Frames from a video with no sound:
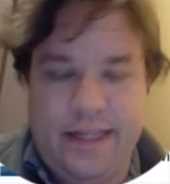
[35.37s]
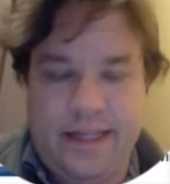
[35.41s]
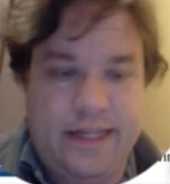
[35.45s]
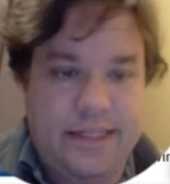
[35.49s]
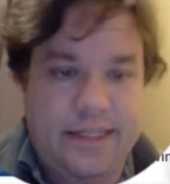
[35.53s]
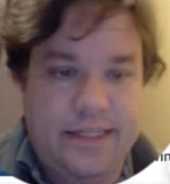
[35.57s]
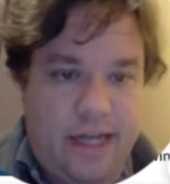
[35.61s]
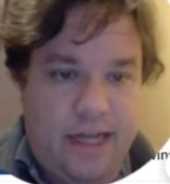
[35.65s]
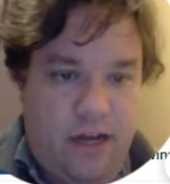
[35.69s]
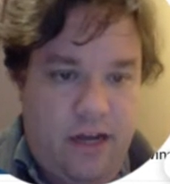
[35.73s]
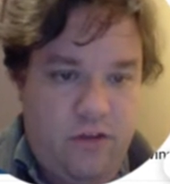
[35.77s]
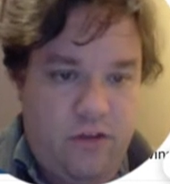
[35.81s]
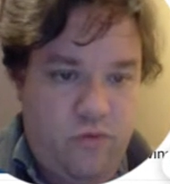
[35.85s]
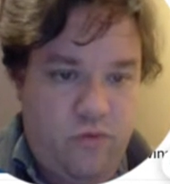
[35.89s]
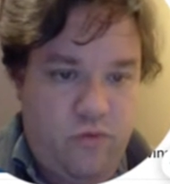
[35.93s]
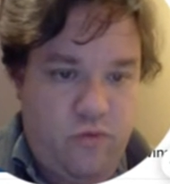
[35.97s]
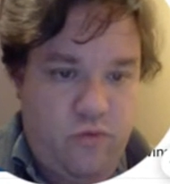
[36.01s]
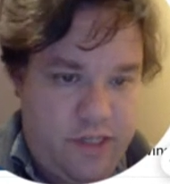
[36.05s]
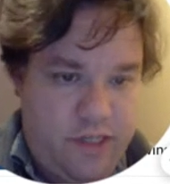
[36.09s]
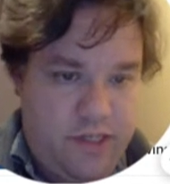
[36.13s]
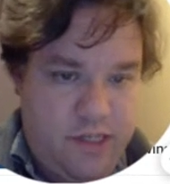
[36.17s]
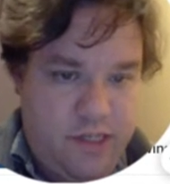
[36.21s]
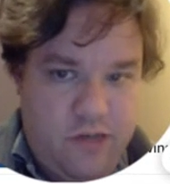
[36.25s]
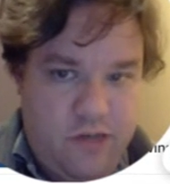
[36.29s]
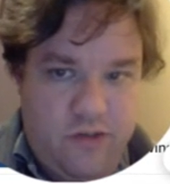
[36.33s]
Let's count
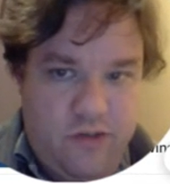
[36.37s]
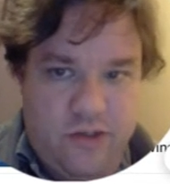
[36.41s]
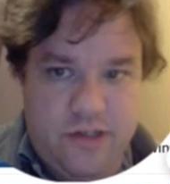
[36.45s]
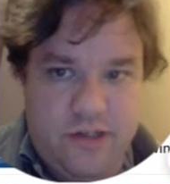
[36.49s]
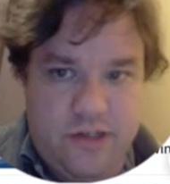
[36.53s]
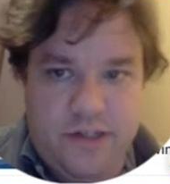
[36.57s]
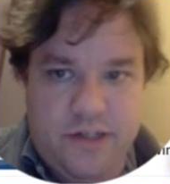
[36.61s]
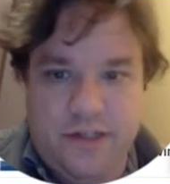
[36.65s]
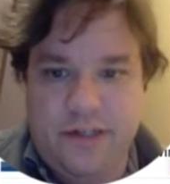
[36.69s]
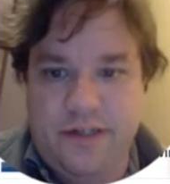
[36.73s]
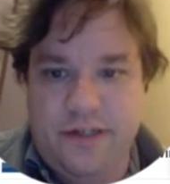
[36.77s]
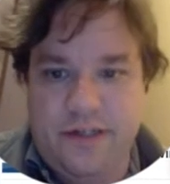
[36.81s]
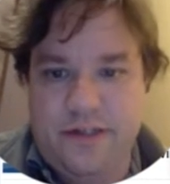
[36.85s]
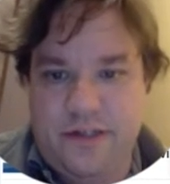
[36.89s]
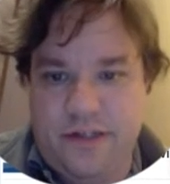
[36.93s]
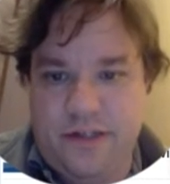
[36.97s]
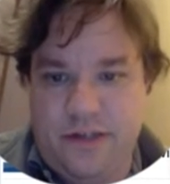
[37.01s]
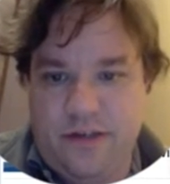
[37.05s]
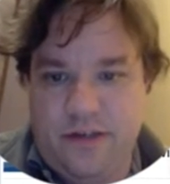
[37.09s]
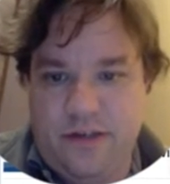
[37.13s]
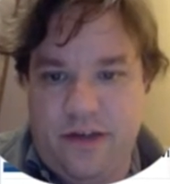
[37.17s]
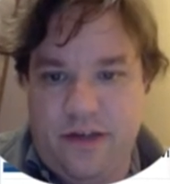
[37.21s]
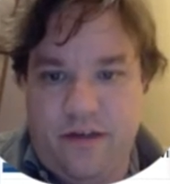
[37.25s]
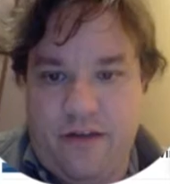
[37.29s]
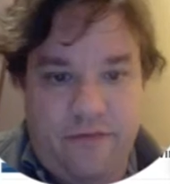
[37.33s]
winners and losers.
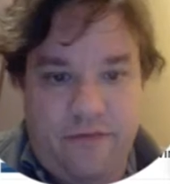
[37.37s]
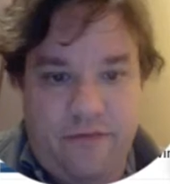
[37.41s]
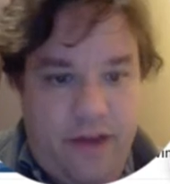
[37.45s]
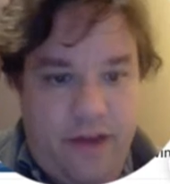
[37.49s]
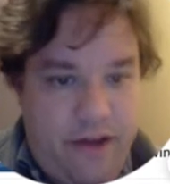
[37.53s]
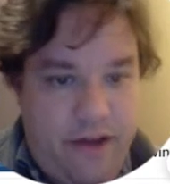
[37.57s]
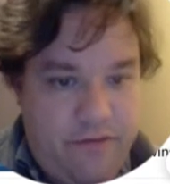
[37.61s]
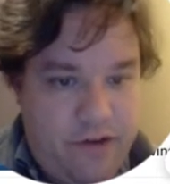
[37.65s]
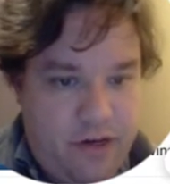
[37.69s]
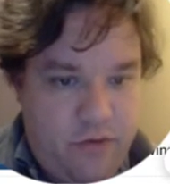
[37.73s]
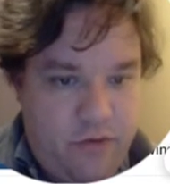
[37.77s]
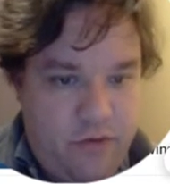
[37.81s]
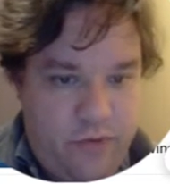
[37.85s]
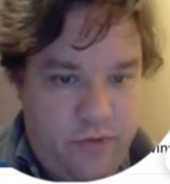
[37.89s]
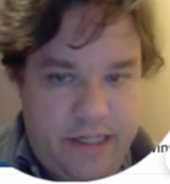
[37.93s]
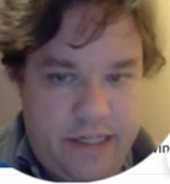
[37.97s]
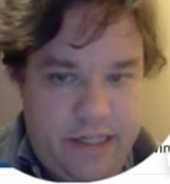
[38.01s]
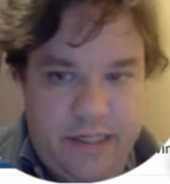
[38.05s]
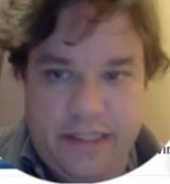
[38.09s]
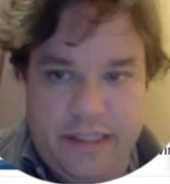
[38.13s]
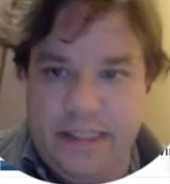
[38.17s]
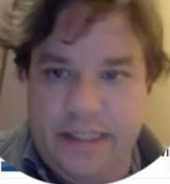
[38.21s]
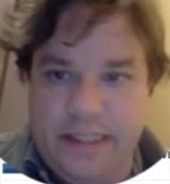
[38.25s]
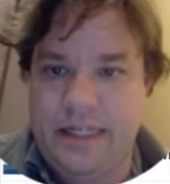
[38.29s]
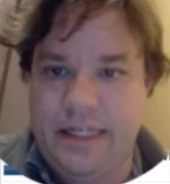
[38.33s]
You have 5 heart
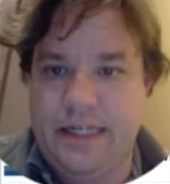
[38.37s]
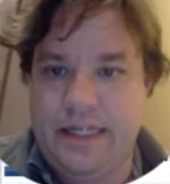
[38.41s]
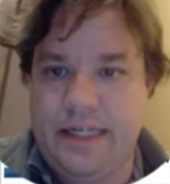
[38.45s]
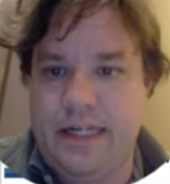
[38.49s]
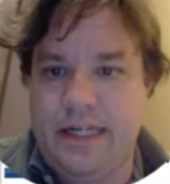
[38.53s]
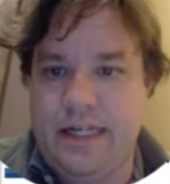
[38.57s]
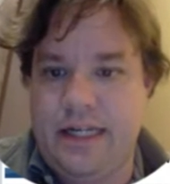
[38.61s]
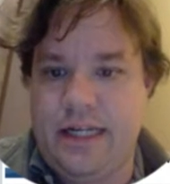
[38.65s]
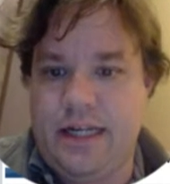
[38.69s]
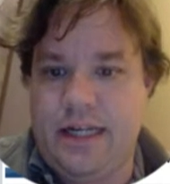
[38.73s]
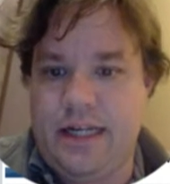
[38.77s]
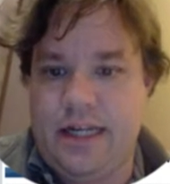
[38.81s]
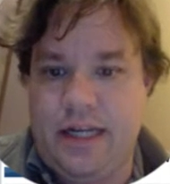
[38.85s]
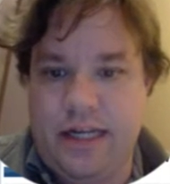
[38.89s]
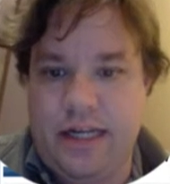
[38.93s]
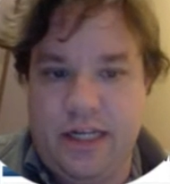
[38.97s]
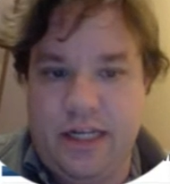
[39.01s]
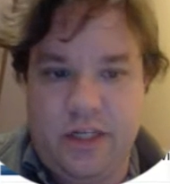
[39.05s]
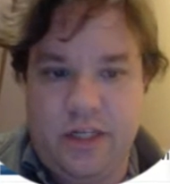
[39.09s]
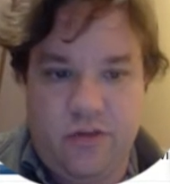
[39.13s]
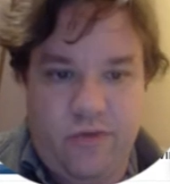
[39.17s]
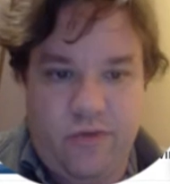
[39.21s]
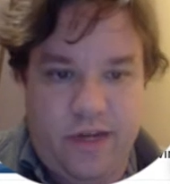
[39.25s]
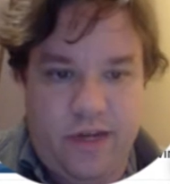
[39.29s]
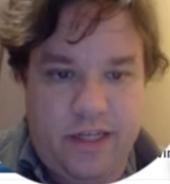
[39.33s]
winners
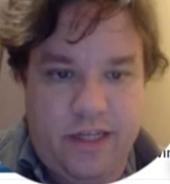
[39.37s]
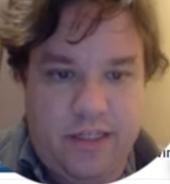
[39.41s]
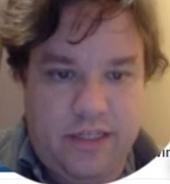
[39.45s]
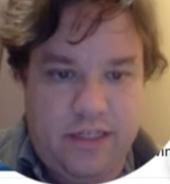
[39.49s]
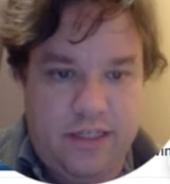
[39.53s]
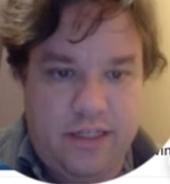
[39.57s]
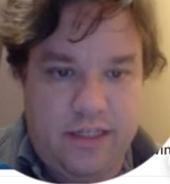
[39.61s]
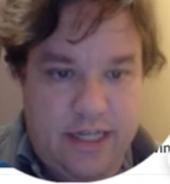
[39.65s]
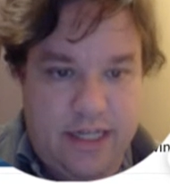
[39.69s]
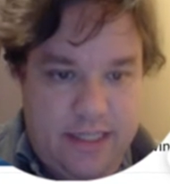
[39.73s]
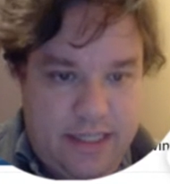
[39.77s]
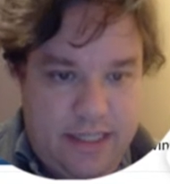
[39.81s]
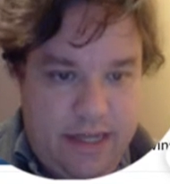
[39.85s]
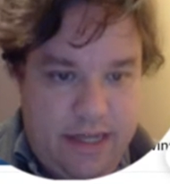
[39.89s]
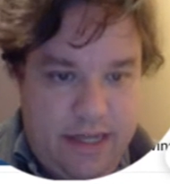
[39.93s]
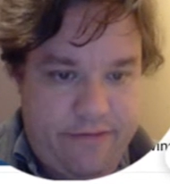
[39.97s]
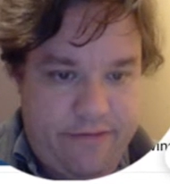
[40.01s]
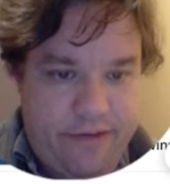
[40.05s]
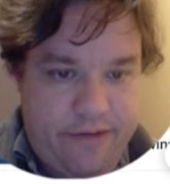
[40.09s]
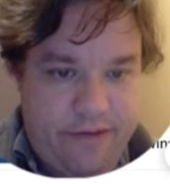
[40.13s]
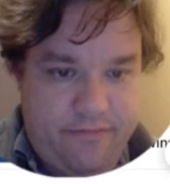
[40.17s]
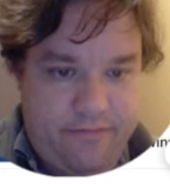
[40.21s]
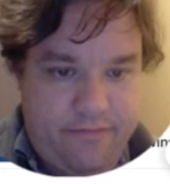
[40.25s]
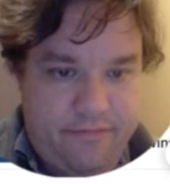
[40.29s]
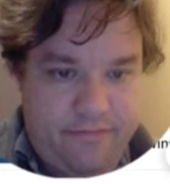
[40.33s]
and 2 aces, that's
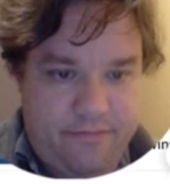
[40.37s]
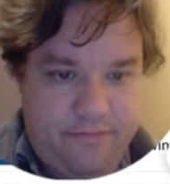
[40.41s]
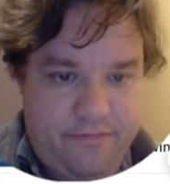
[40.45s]
7.